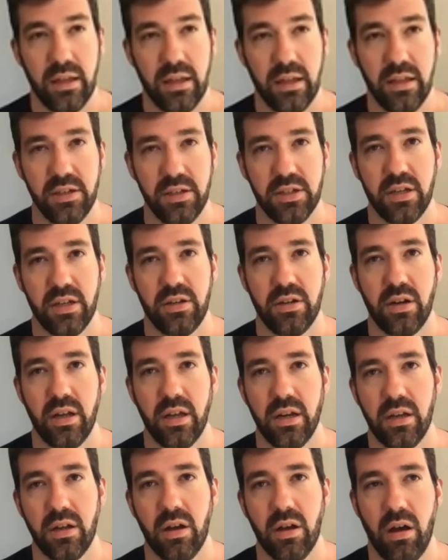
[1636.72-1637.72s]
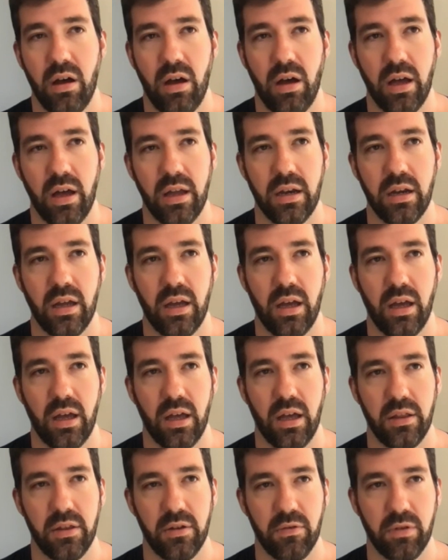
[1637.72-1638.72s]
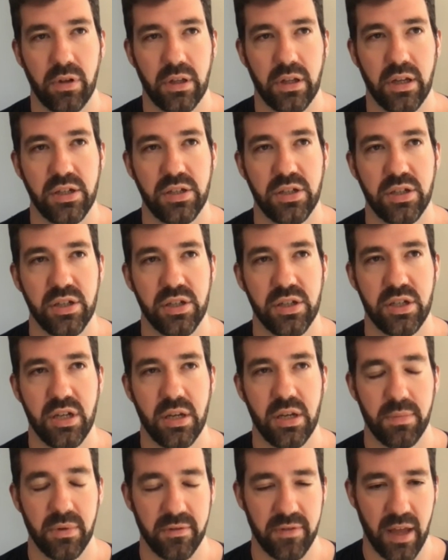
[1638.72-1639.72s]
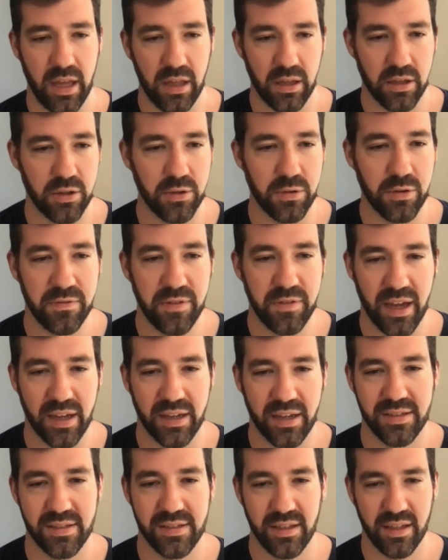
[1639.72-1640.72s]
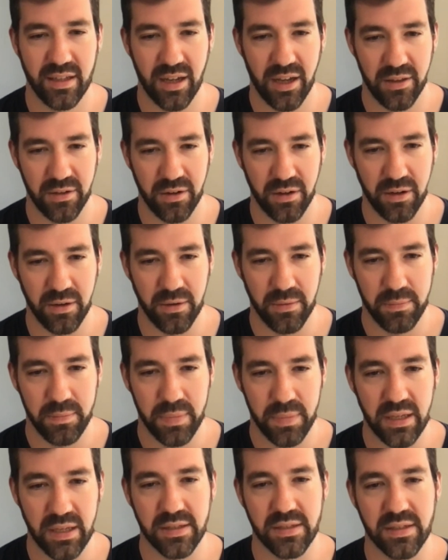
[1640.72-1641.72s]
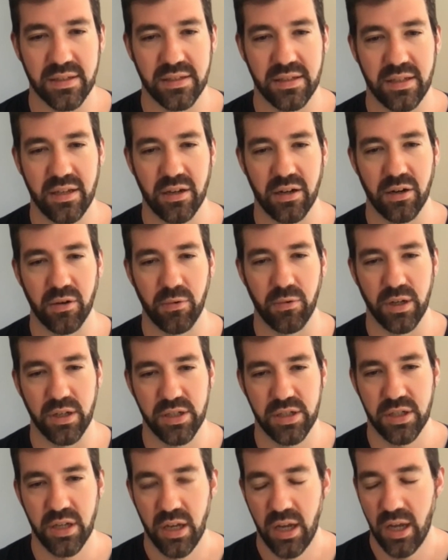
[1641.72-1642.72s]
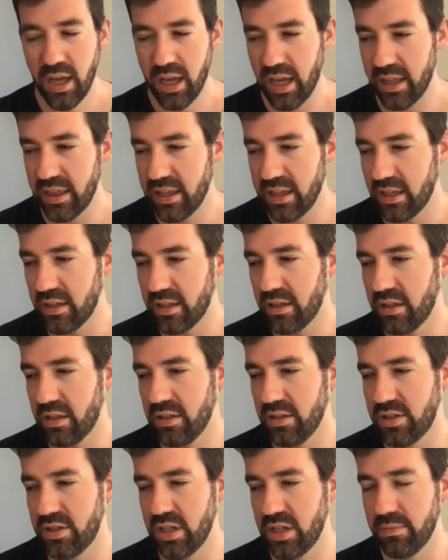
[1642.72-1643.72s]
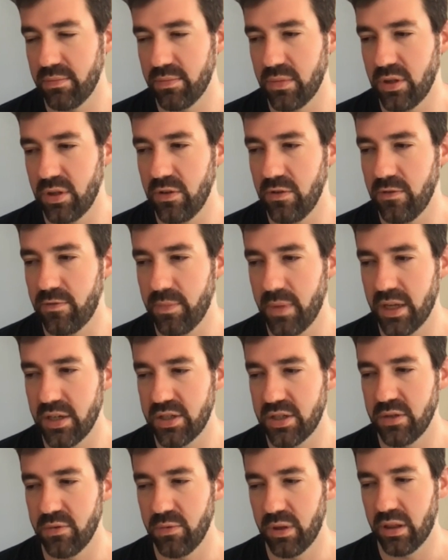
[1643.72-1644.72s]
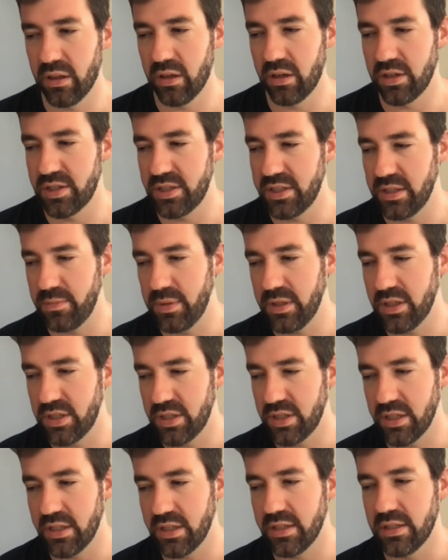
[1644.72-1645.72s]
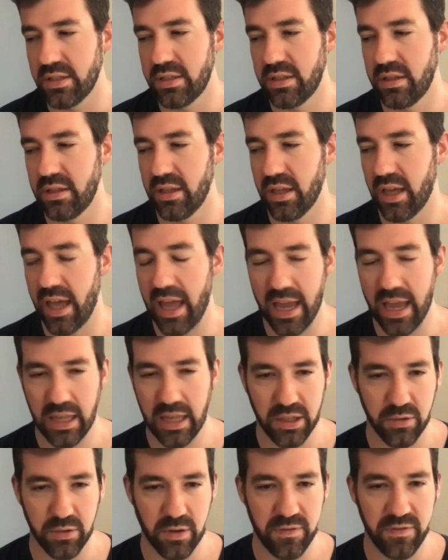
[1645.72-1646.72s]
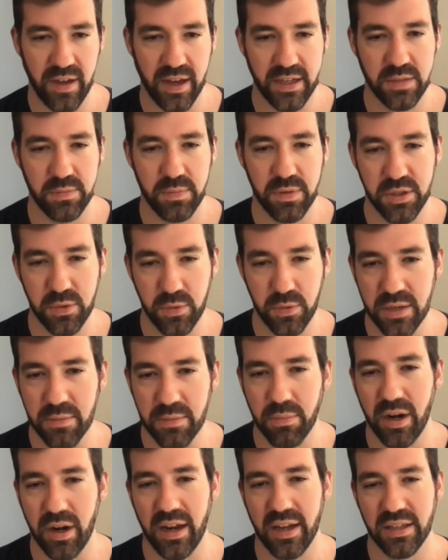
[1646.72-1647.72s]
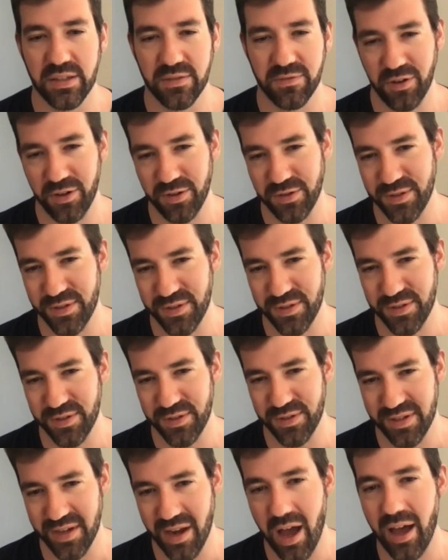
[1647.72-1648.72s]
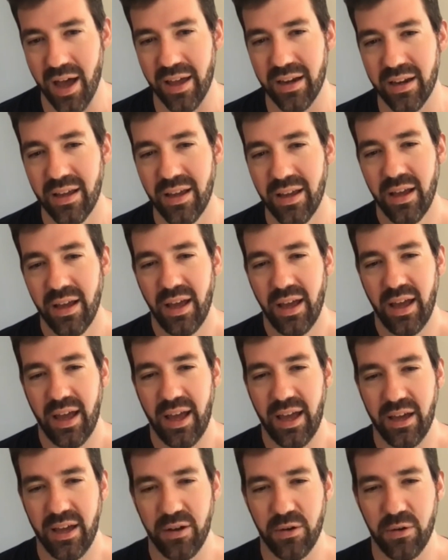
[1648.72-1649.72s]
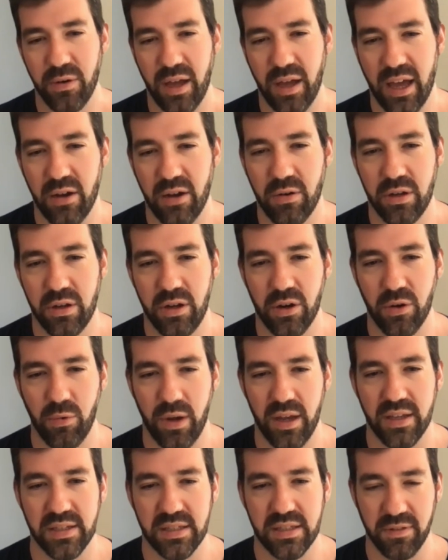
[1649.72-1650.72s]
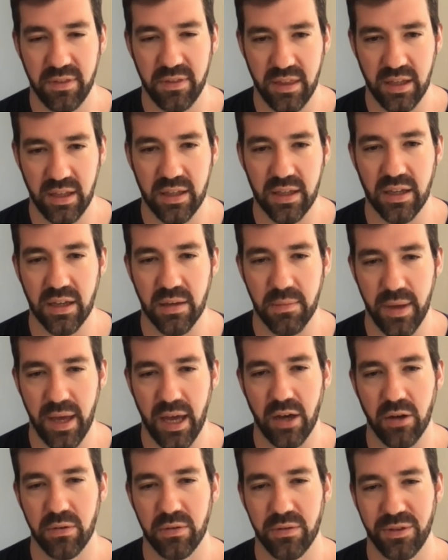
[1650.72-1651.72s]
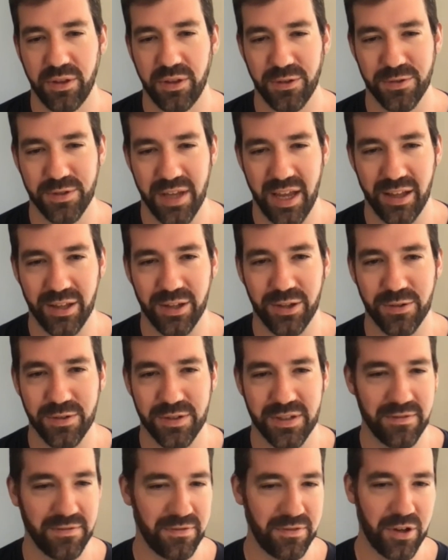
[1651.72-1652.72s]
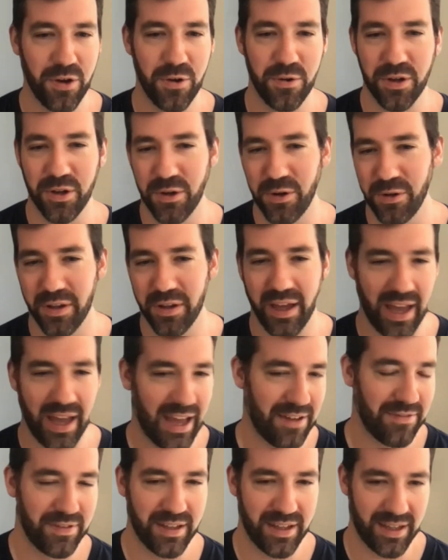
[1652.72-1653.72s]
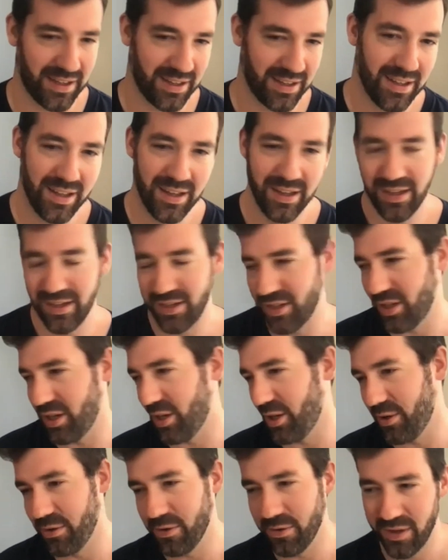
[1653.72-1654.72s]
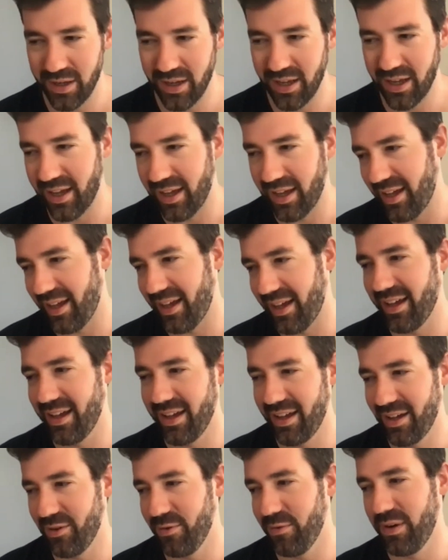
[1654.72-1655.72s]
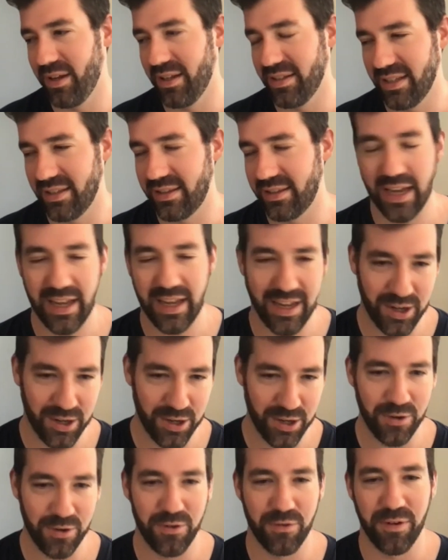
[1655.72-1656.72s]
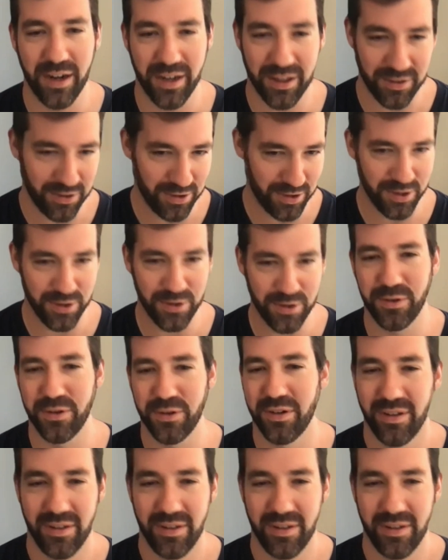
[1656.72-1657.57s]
think, John, you're hitting on the relationship of halo effects and other pieces here, which I think, Jim, you've mentioned with large CPGs, the halo effects between brands versus not. How are your ways of thinking about those halos of Coca-Cola having, what is it, Diet Coke, regular Coke,